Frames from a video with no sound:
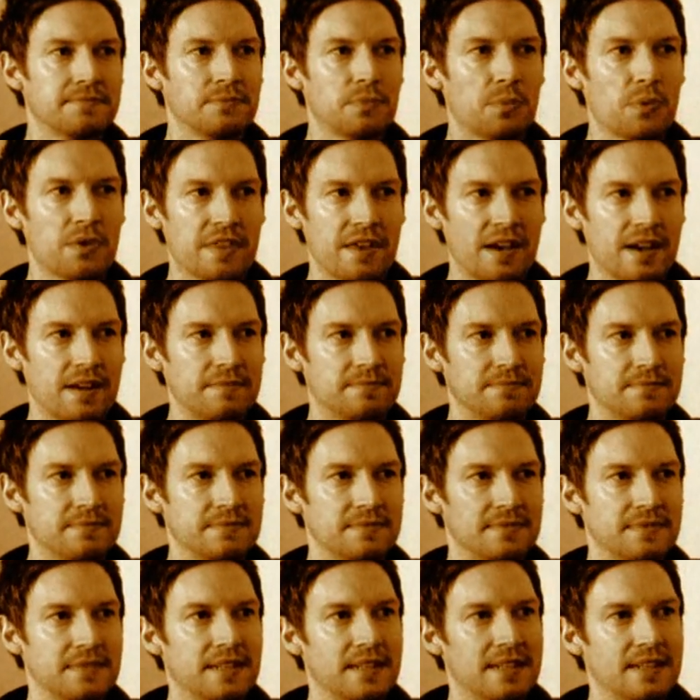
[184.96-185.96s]
with that.
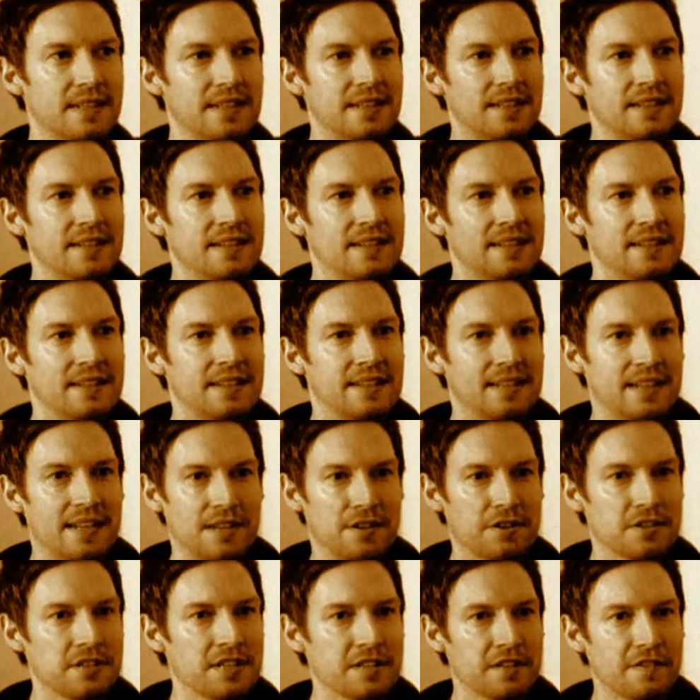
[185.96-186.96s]
Mm. It
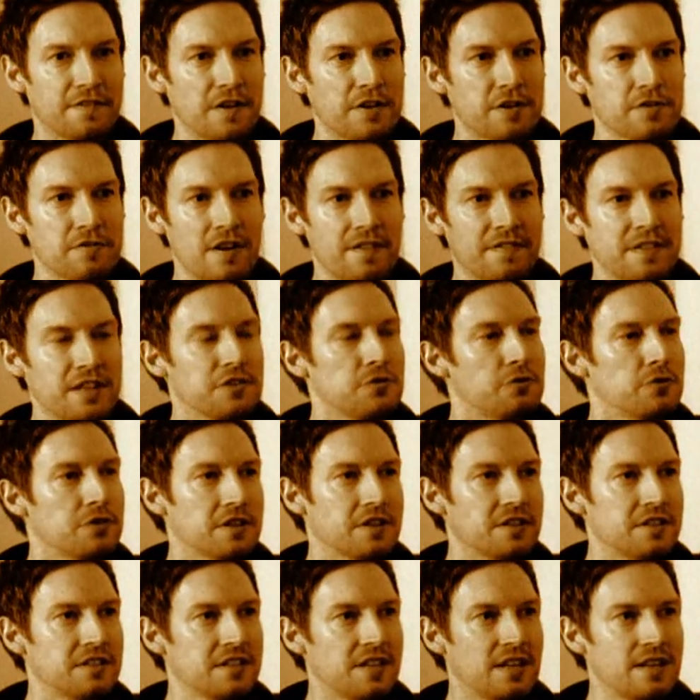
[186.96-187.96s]
looks like a photograph. That's all you
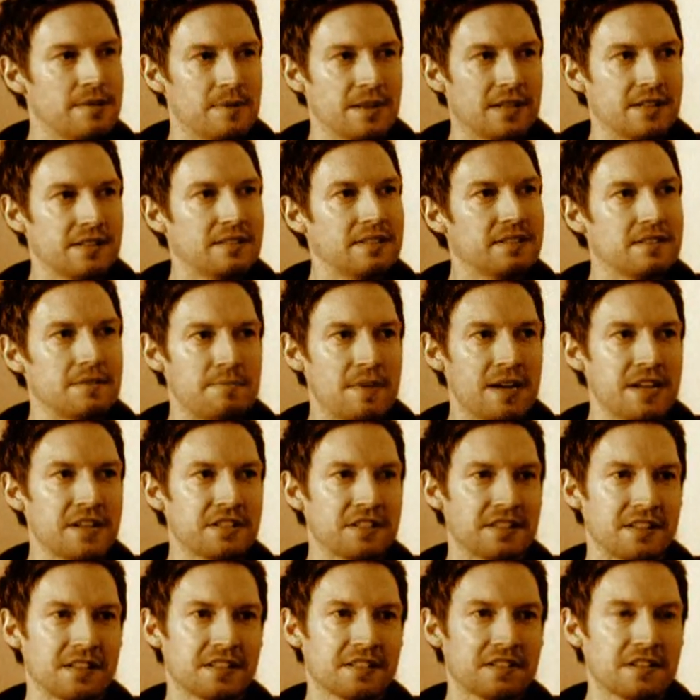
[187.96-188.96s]
can say about it. It's
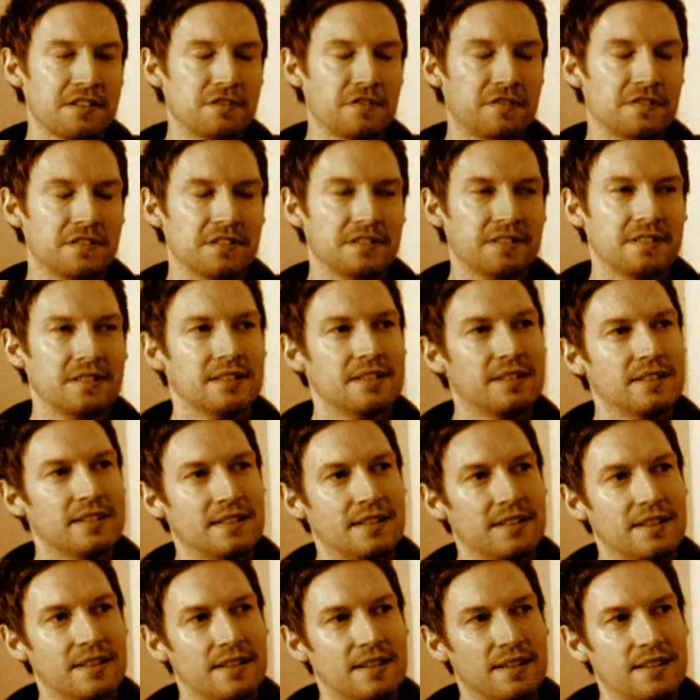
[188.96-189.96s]
amazing. It's skillful.
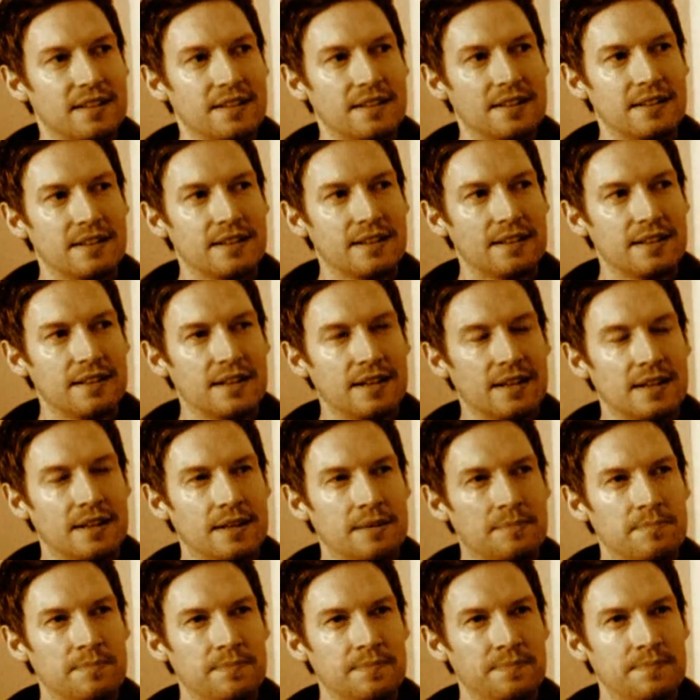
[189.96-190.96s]

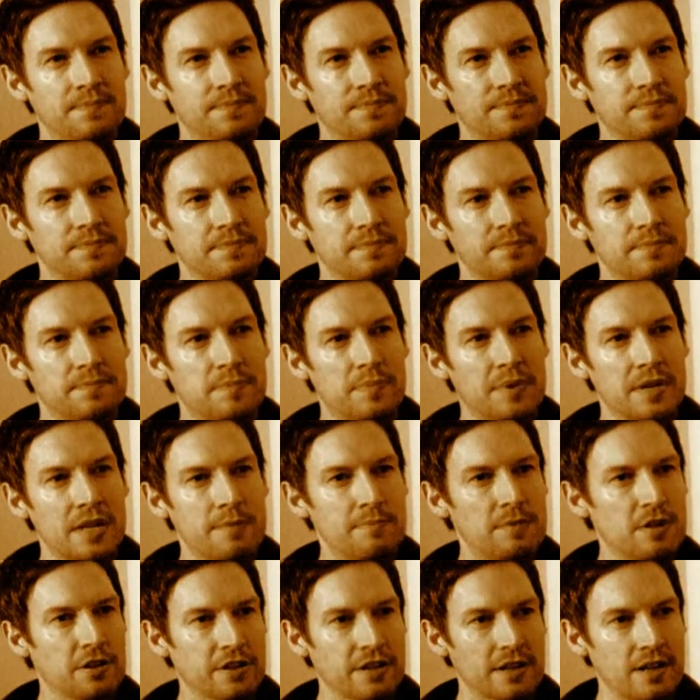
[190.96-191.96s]
Um, but
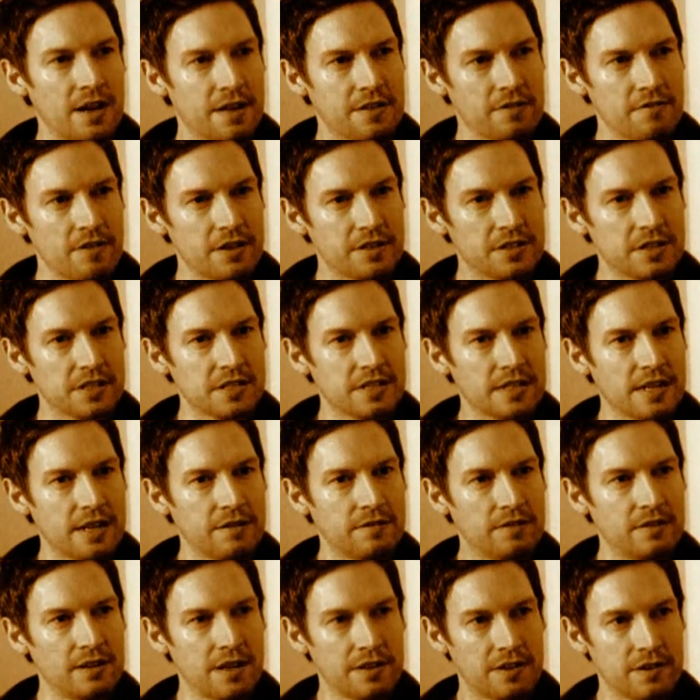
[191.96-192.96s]
I'm looking at other artists
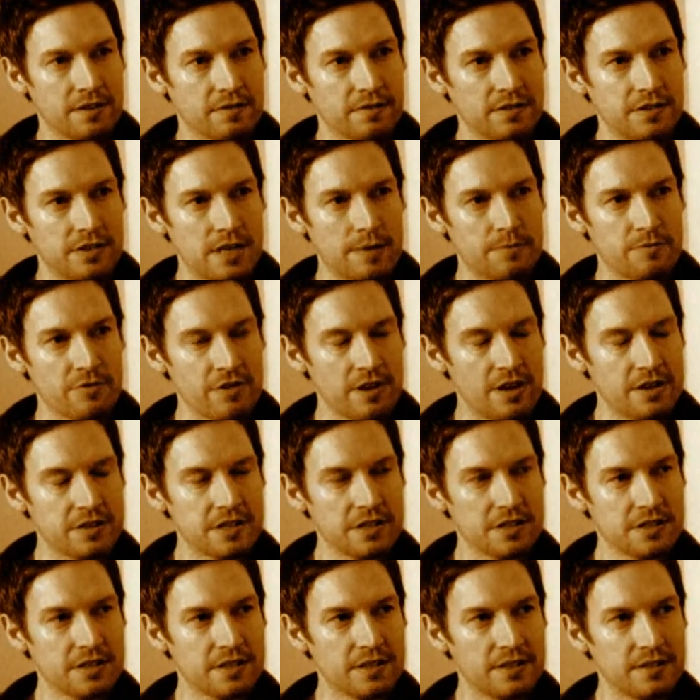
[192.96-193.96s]
now, other contemporary
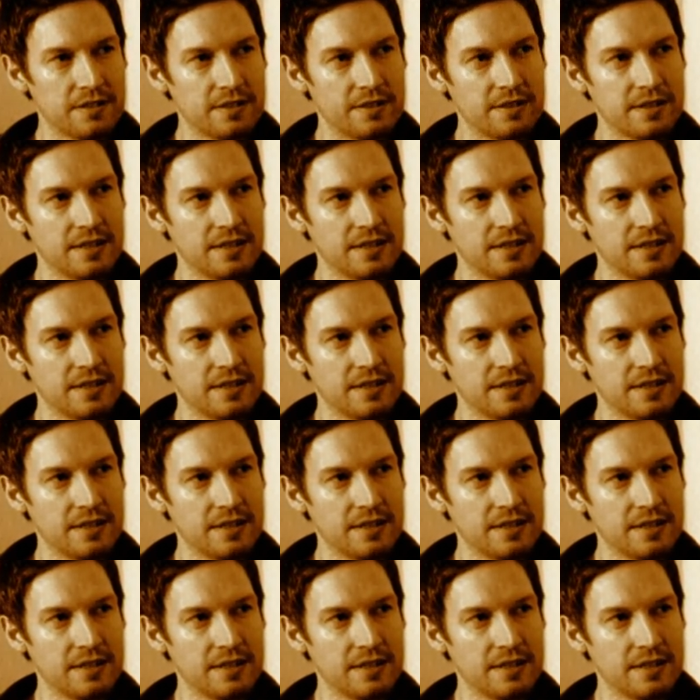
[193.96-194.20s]
artists that